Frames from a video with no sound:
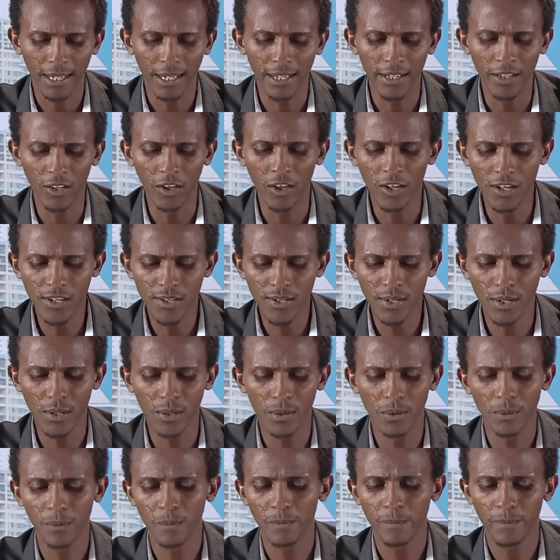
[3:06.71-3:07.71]
And
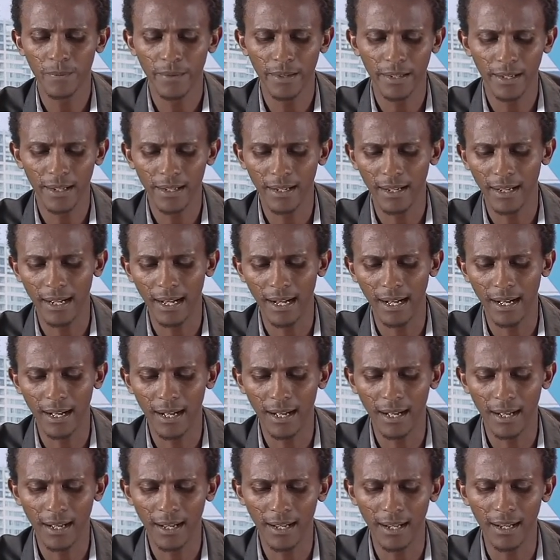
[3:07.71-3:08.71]
also,
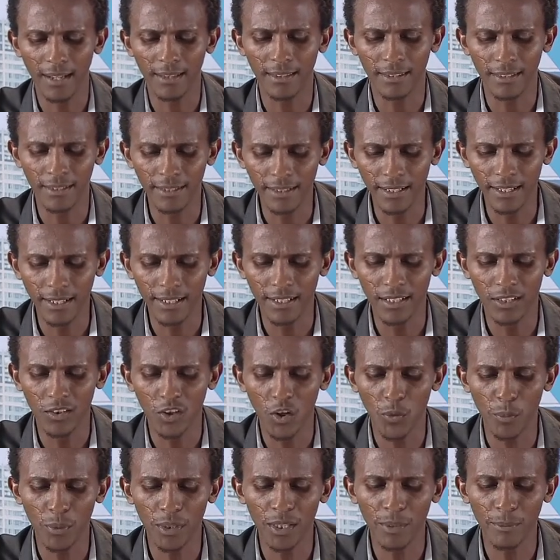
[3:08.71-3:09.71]
it needs
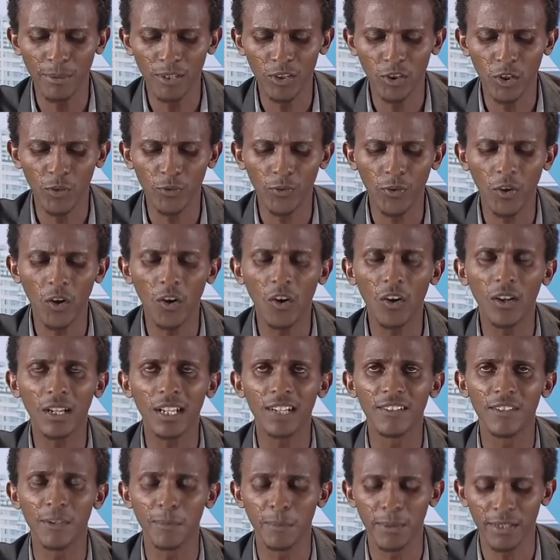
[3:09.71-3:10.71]
commitment of all
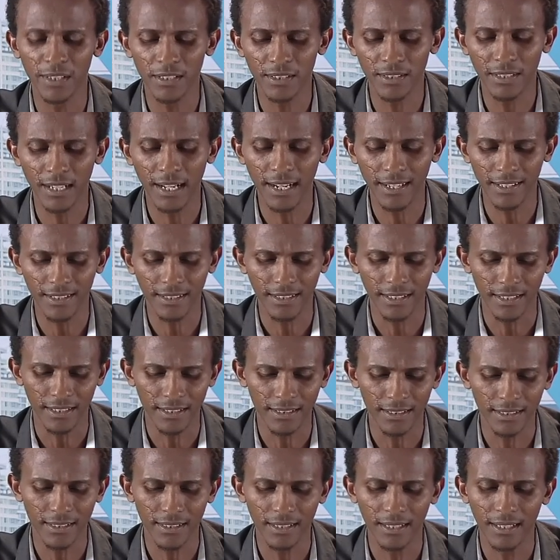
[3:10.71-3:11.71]
government
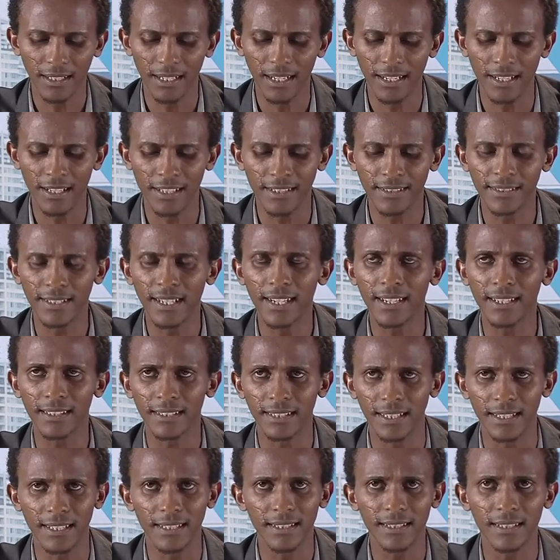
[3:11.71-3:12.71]
structures and the
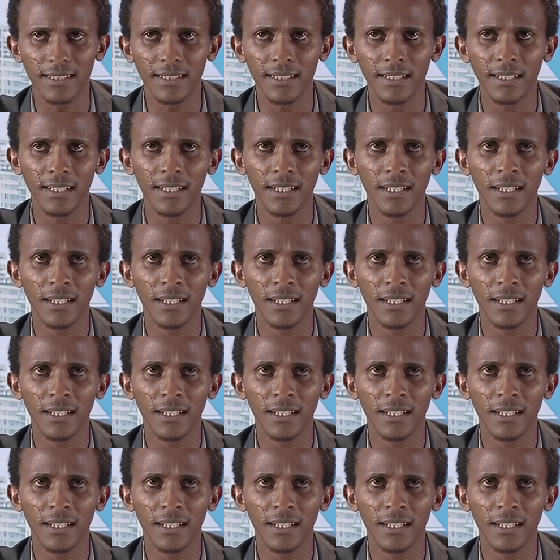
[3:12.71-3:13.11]
sectors